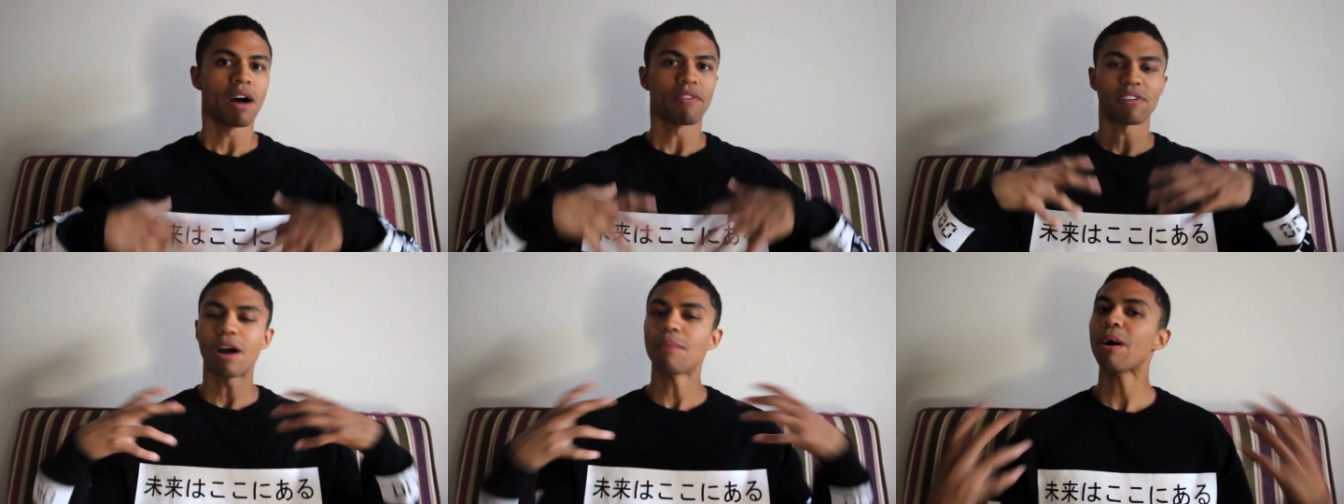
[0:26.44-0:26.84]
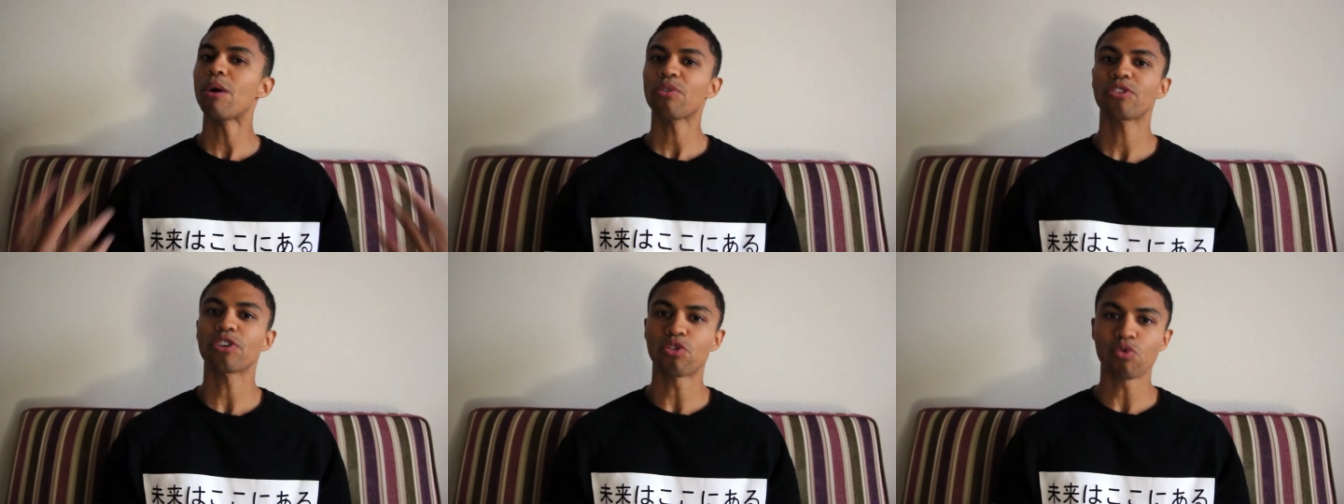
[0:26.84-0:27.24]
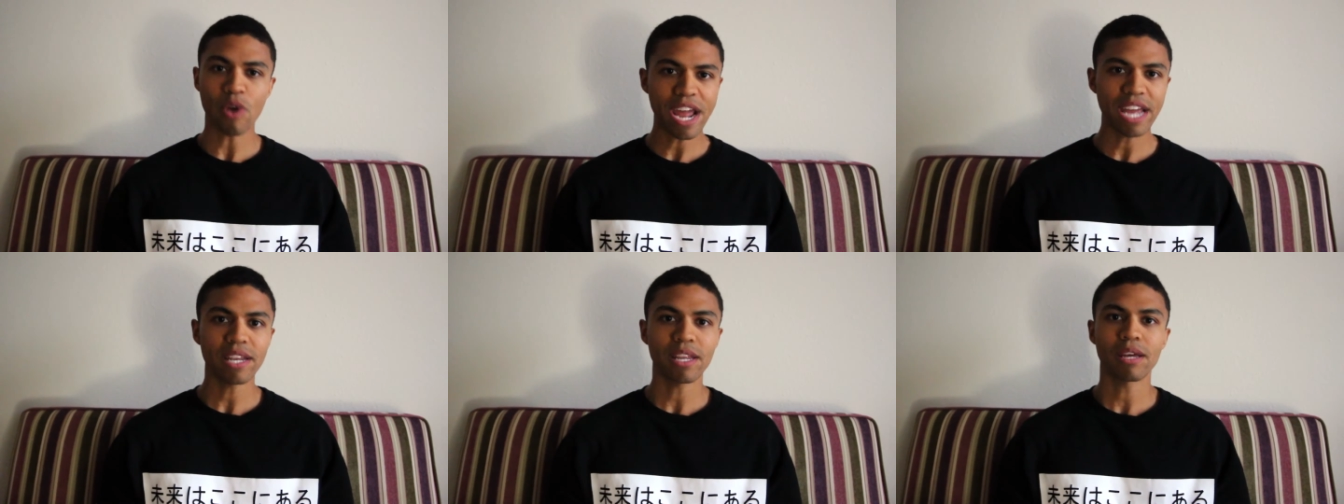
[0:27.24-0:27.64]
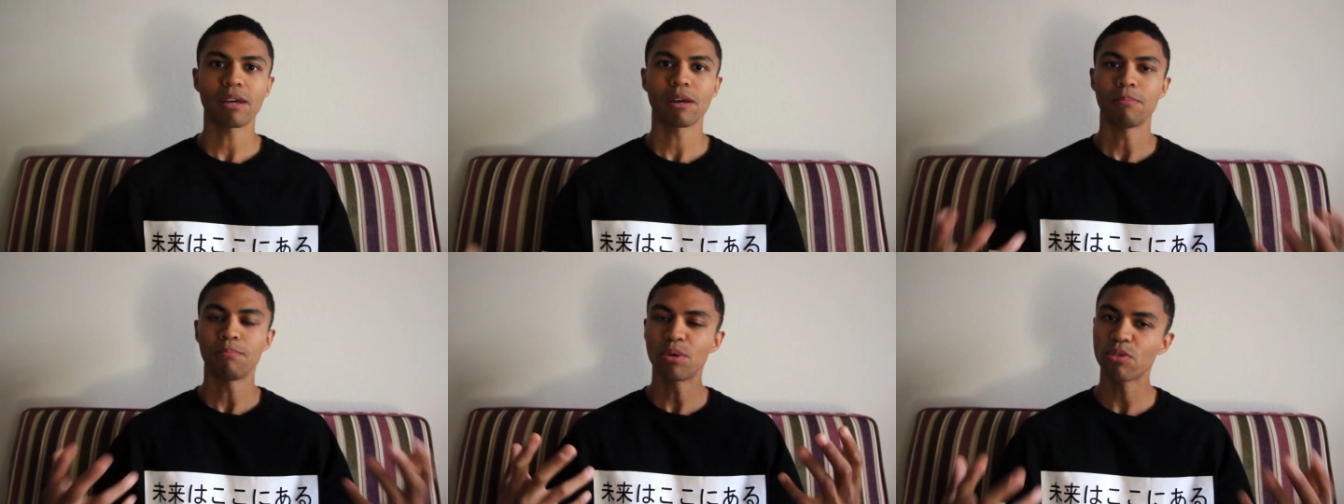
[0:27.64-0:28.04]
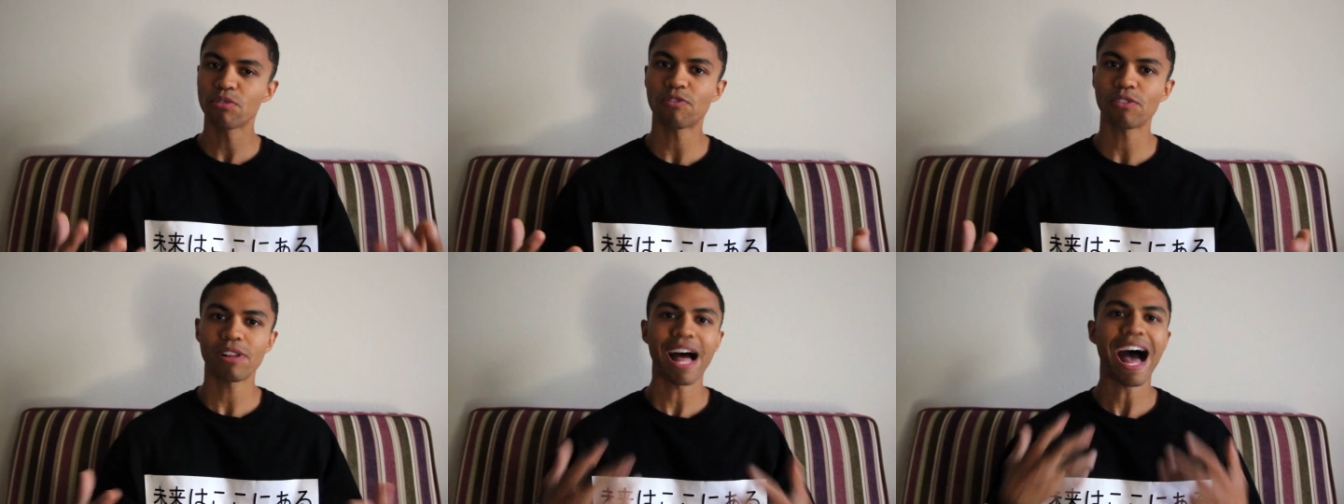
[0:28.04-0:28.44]
I've come out with a great,
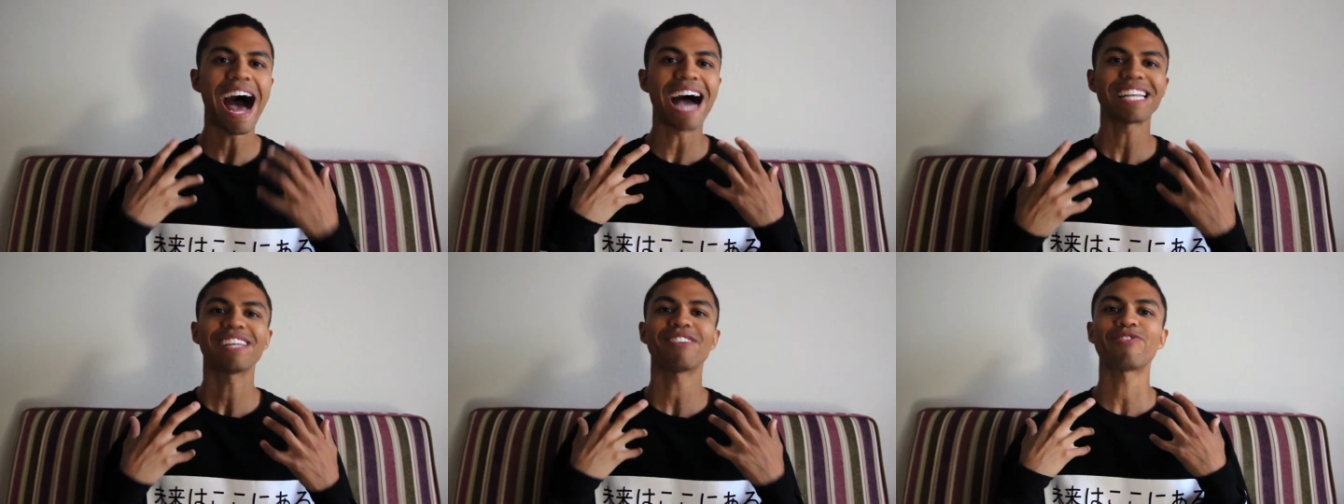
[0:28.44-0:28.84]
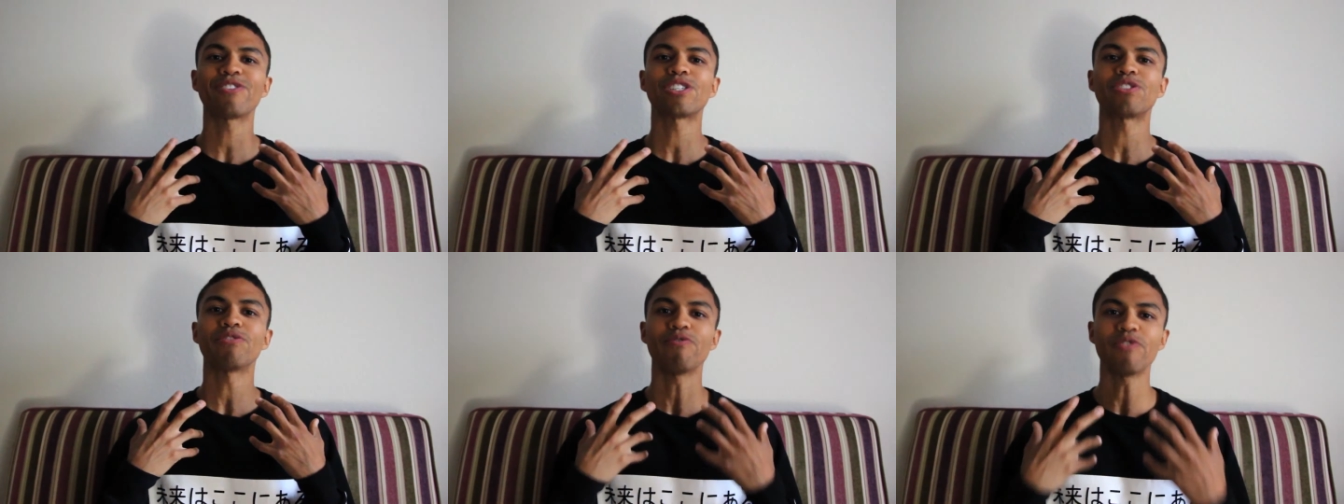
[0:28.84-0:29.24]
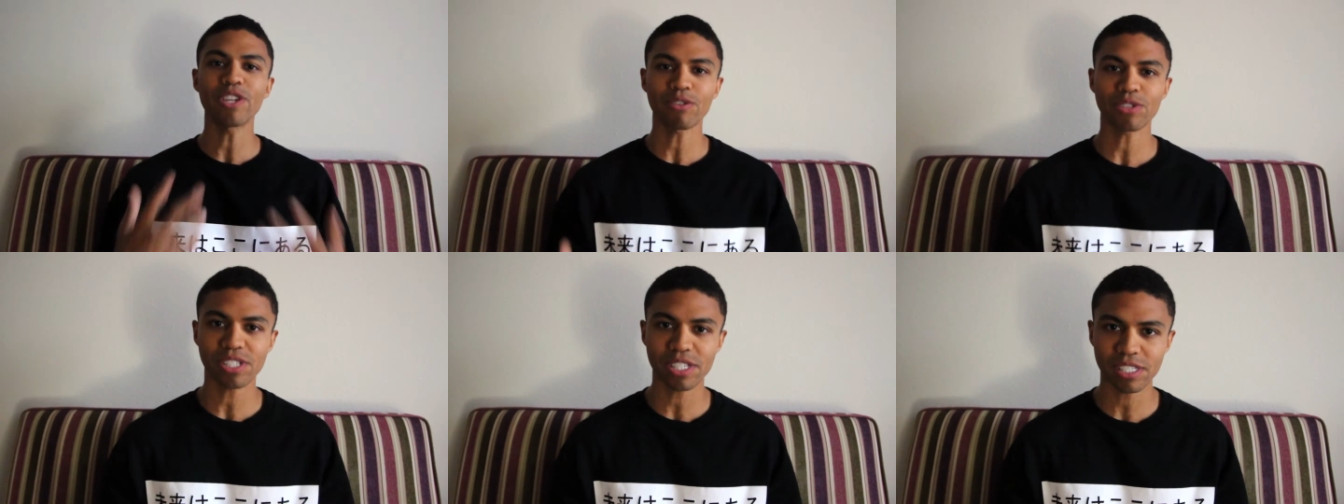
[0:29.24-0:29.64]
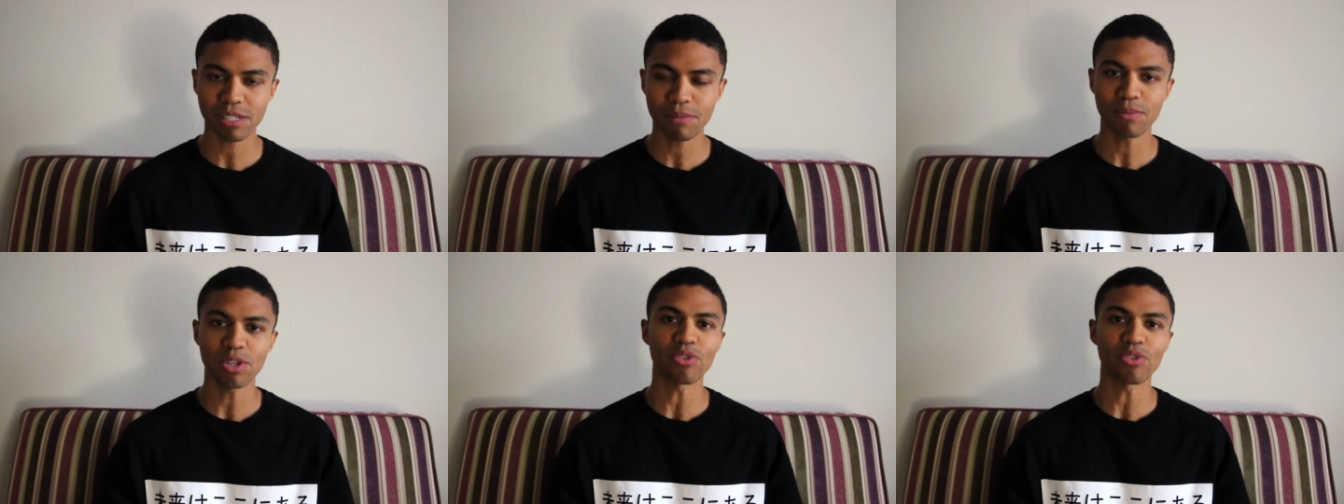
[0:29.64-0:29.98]
beautiful, high definition video system.